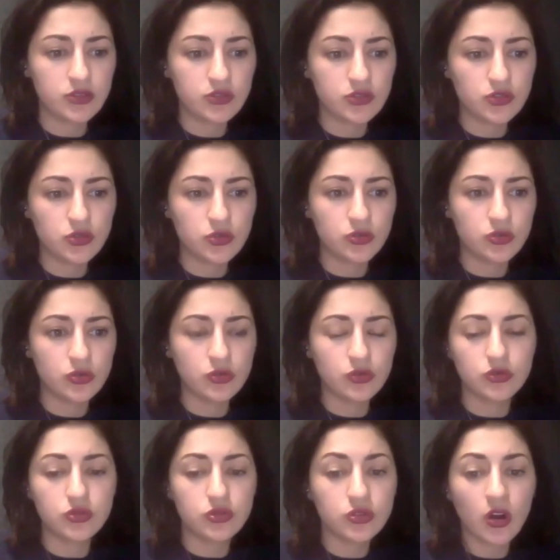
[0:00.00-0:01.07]

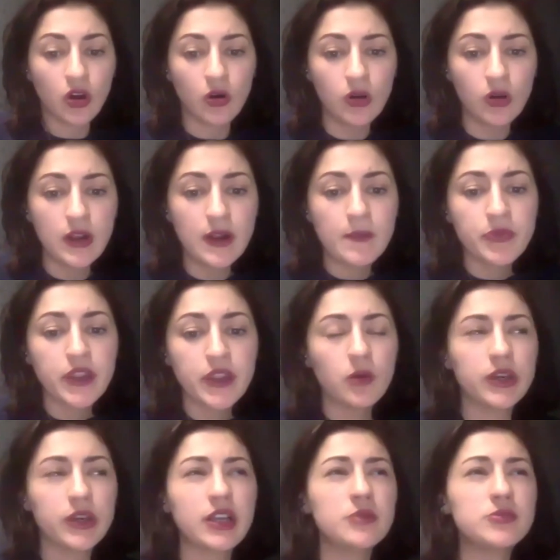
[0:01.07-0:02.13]
to know.
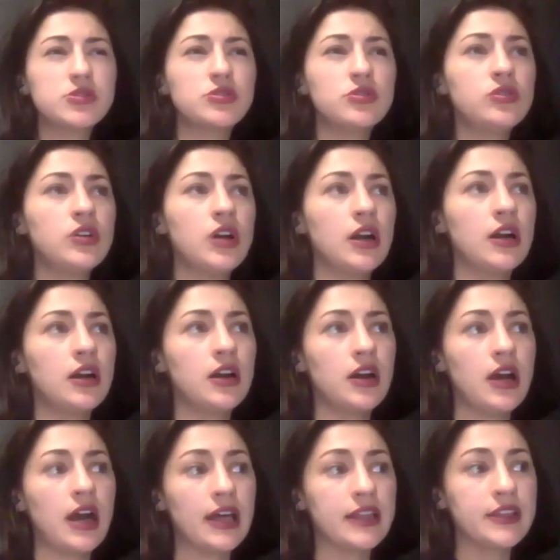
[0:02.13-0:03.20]
When it comes to
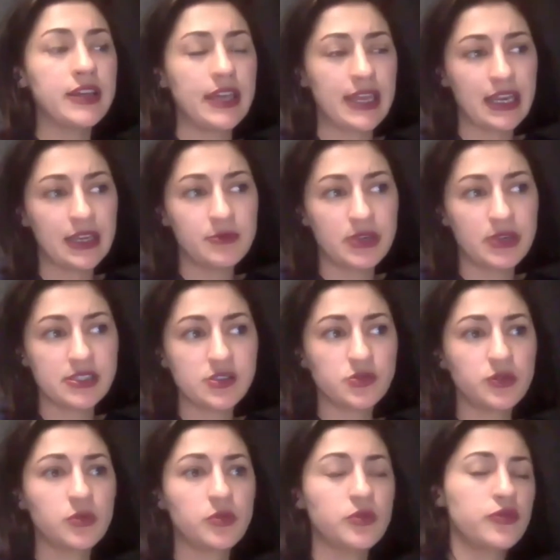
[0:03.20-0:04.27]
other elements,
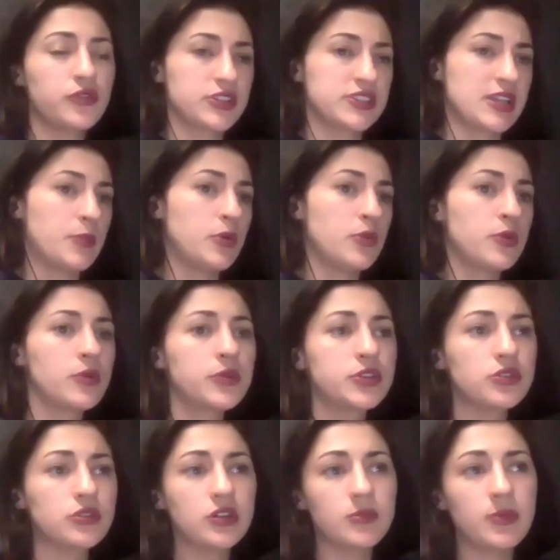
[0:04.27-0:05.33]
well, for example, when we
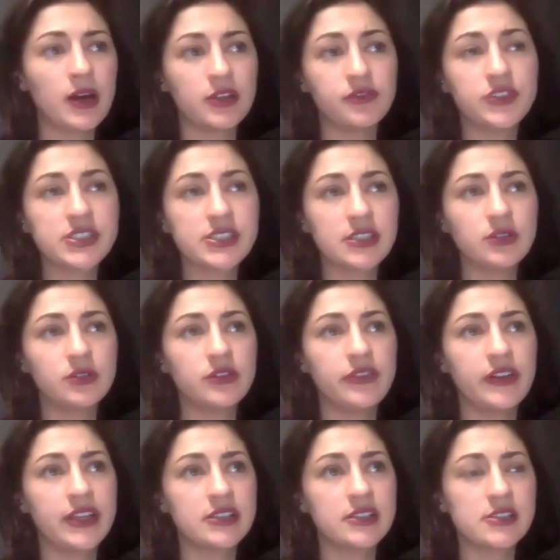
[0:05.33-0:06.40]
talk about physical
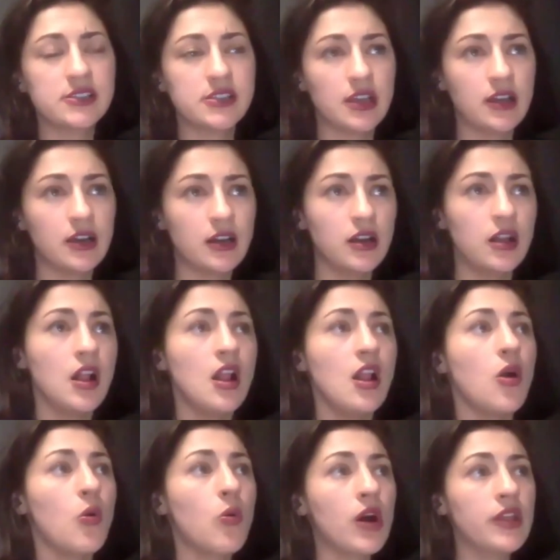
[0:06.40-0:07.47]
events,
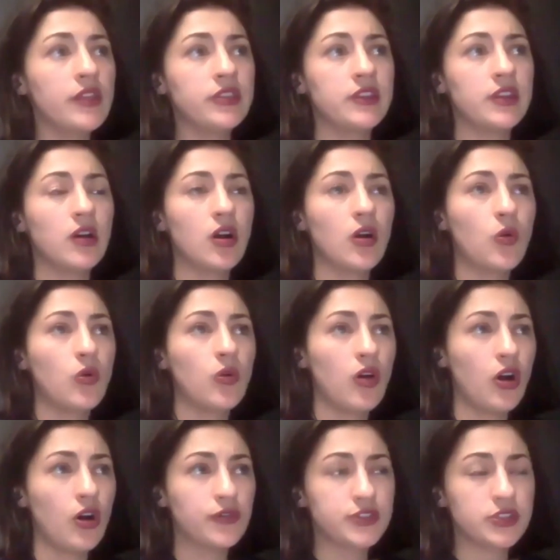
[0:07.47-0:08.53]
one
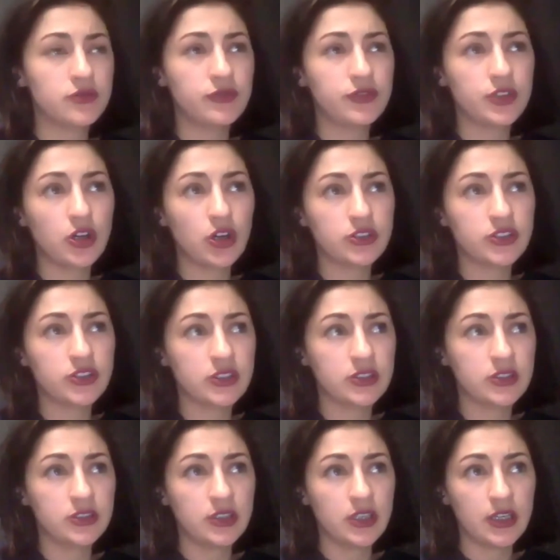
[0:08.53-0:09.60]
often
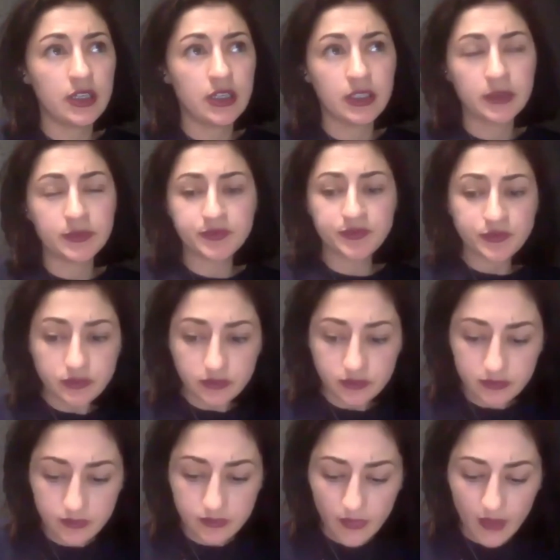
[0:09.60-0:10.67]
forgotten
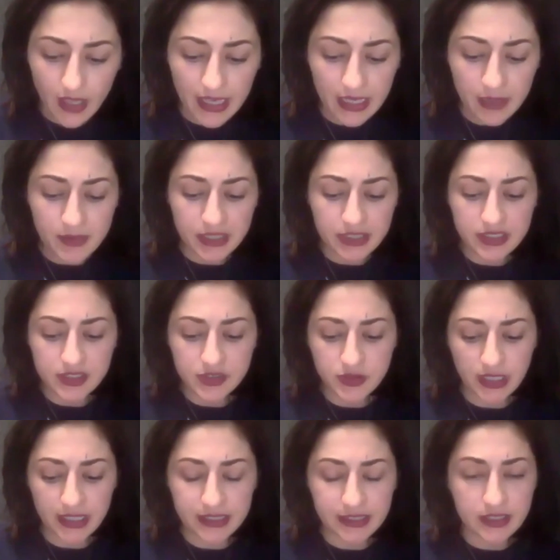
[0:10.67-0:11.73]
element is
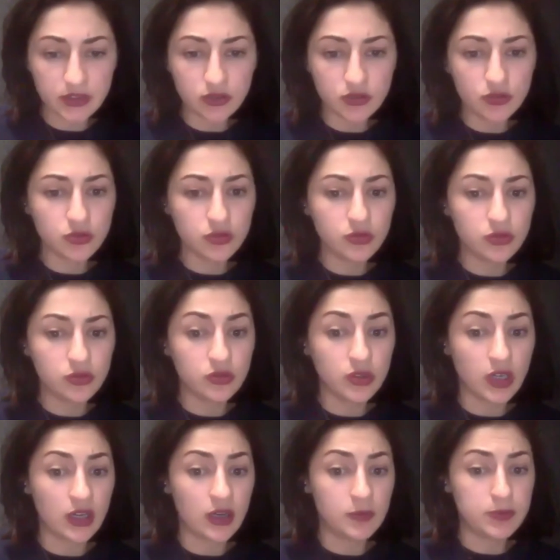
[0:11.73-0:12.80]
related to
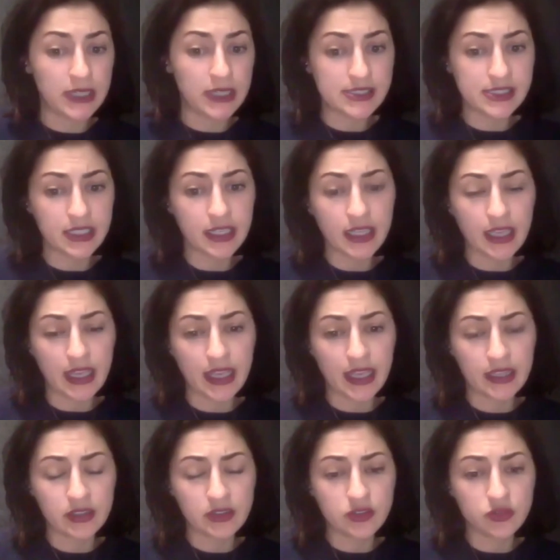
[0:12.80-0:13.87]
plastic
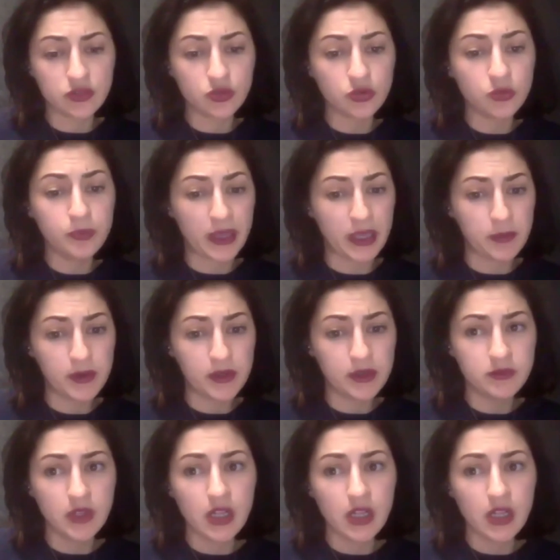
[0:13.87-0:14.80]
and to paper,